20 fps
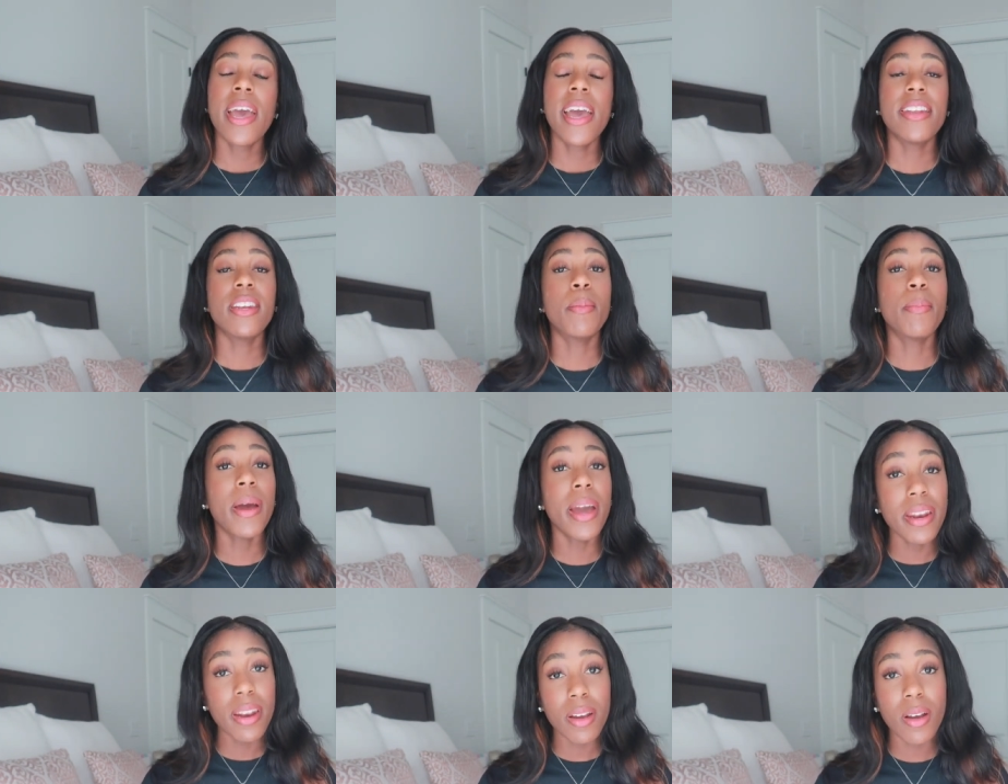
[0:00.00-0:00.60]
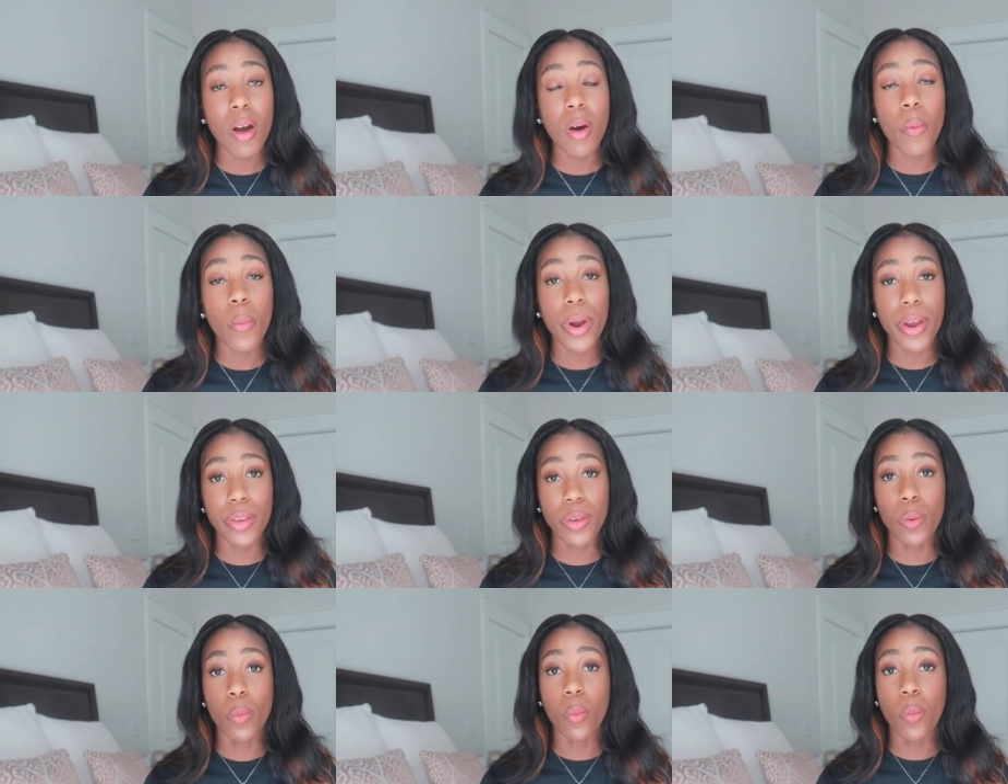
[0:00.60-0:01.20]
and depending on where
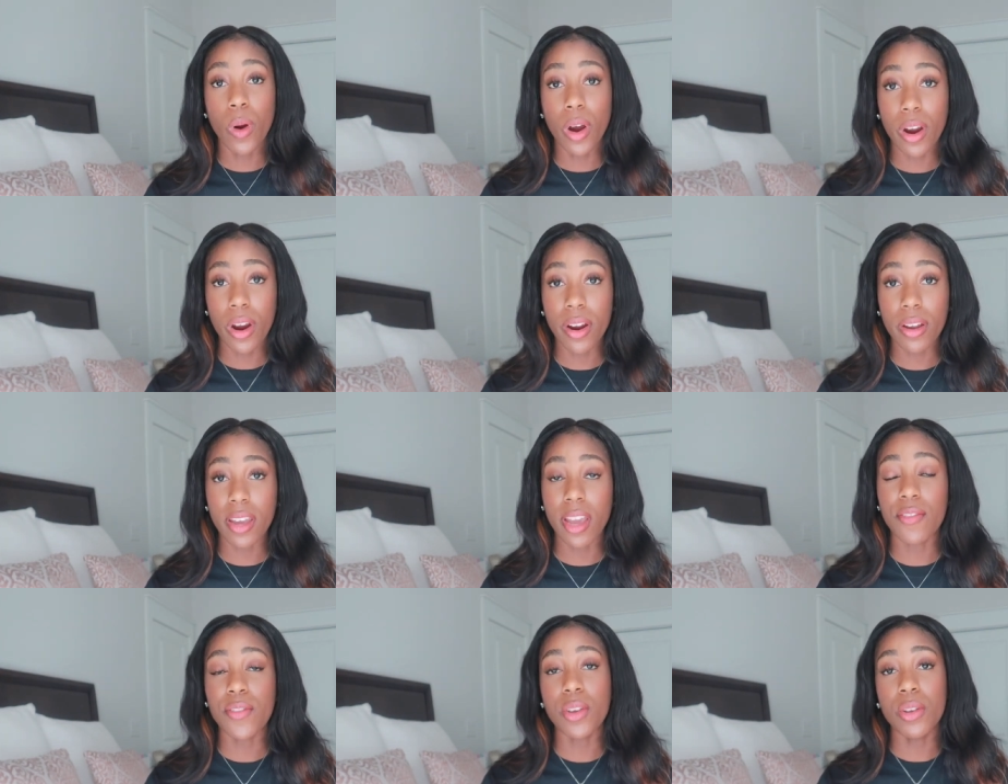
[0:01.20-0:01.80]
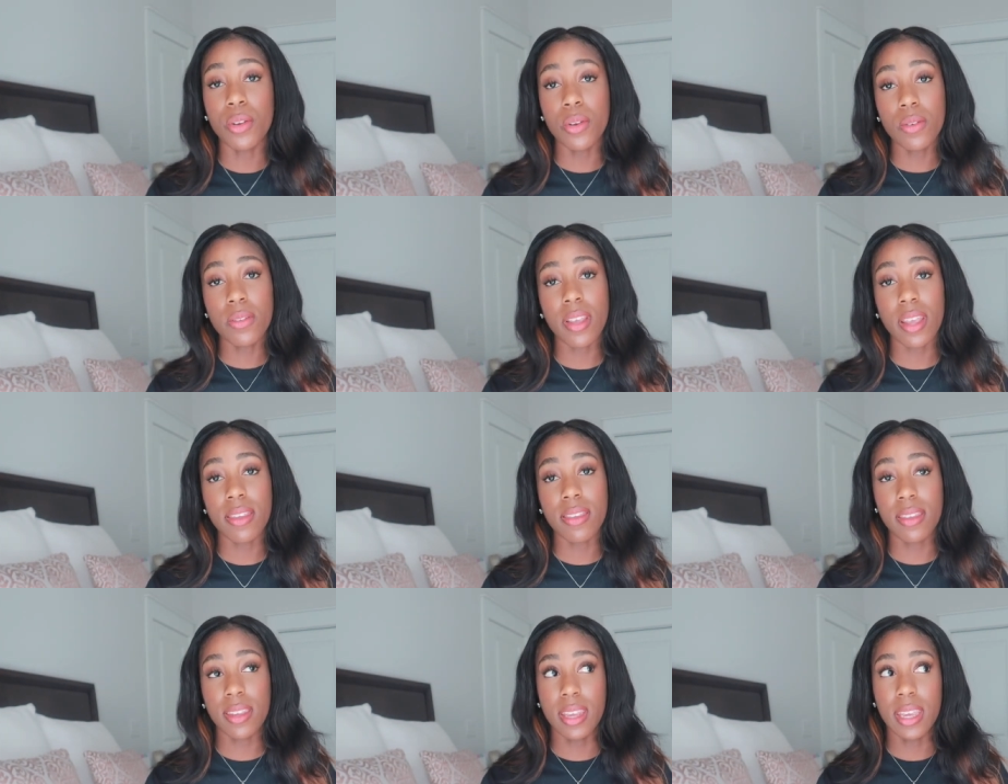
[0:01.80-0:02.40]
you work, if you do
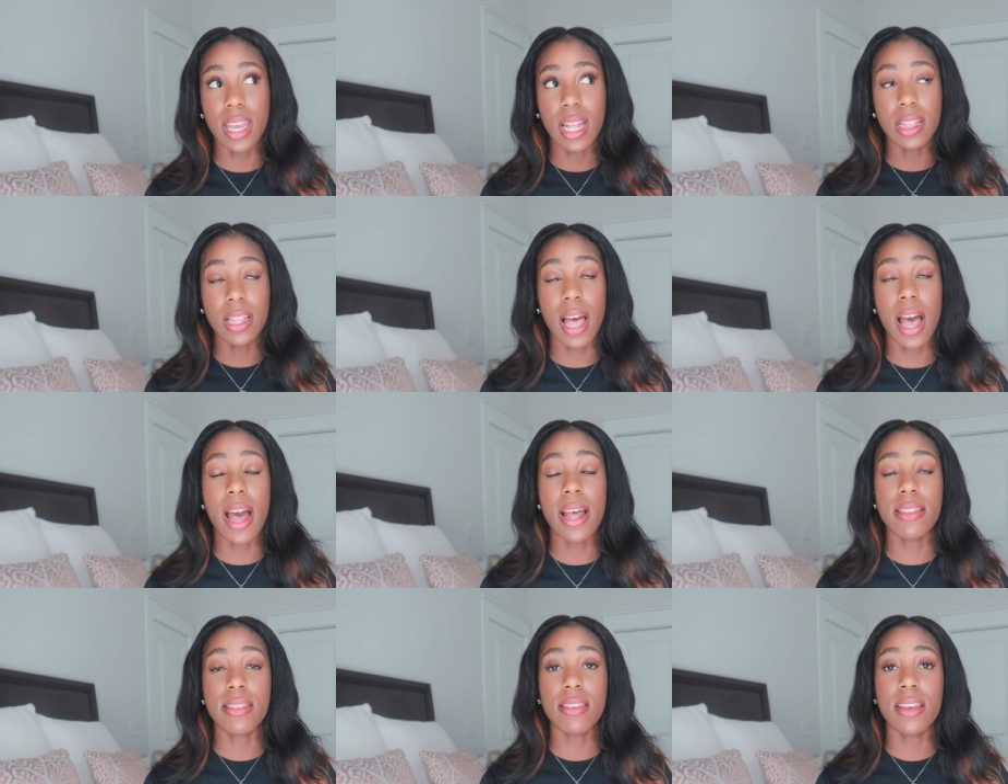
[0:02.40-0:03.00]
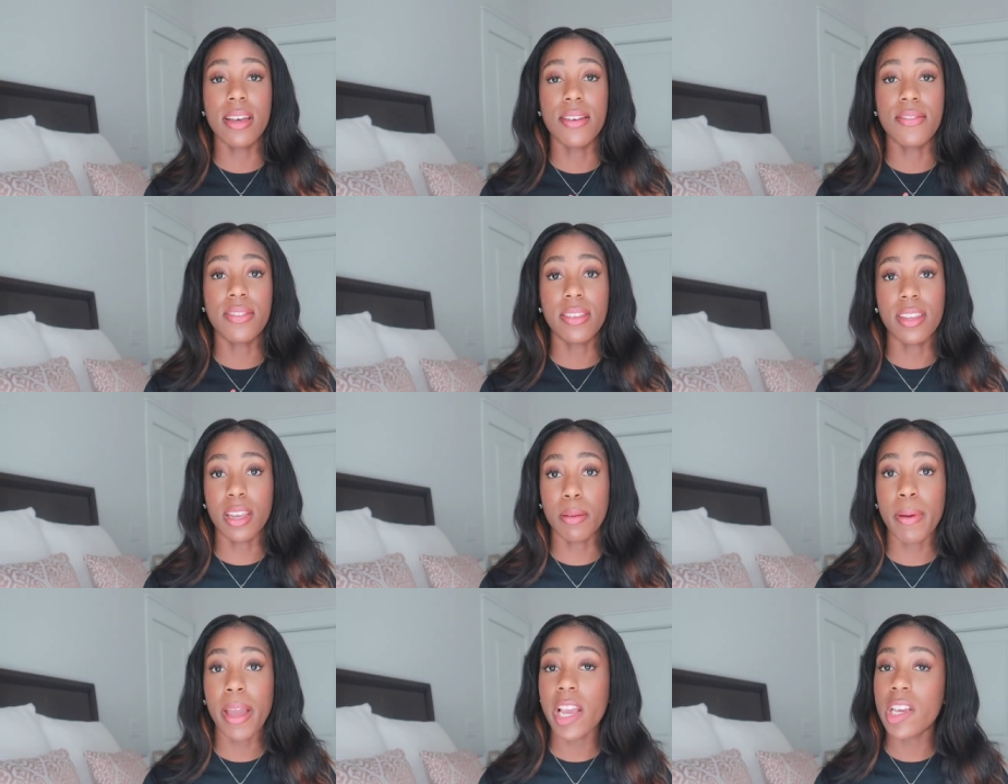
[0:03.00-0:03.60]
see a lot of
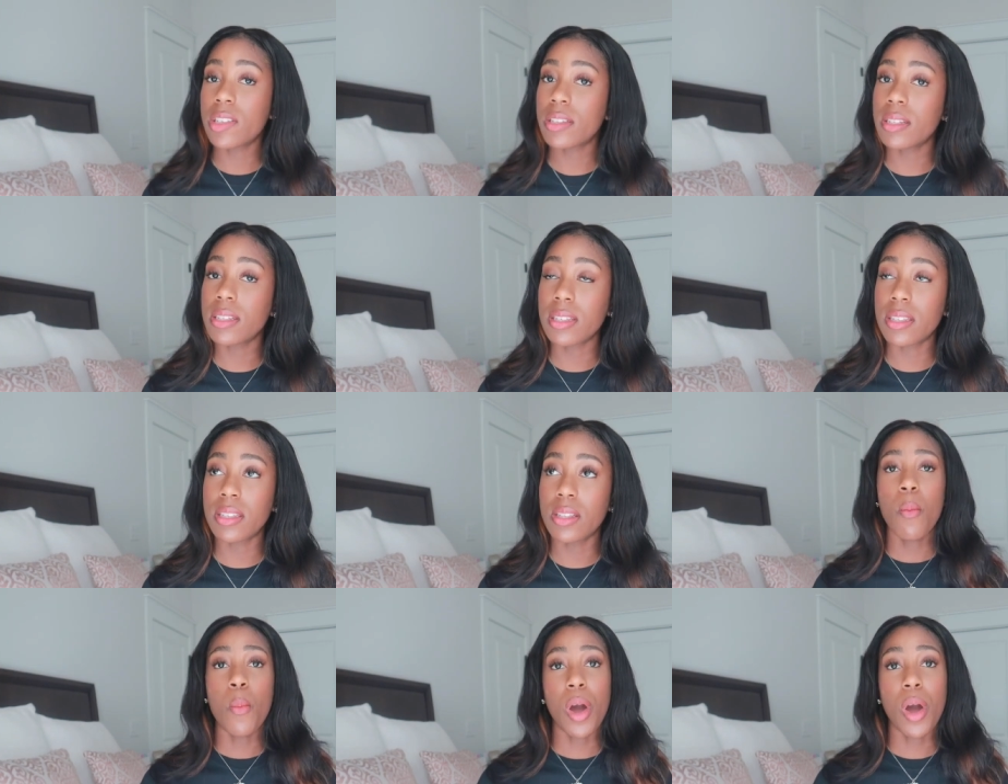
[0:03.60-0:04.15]
sick patients,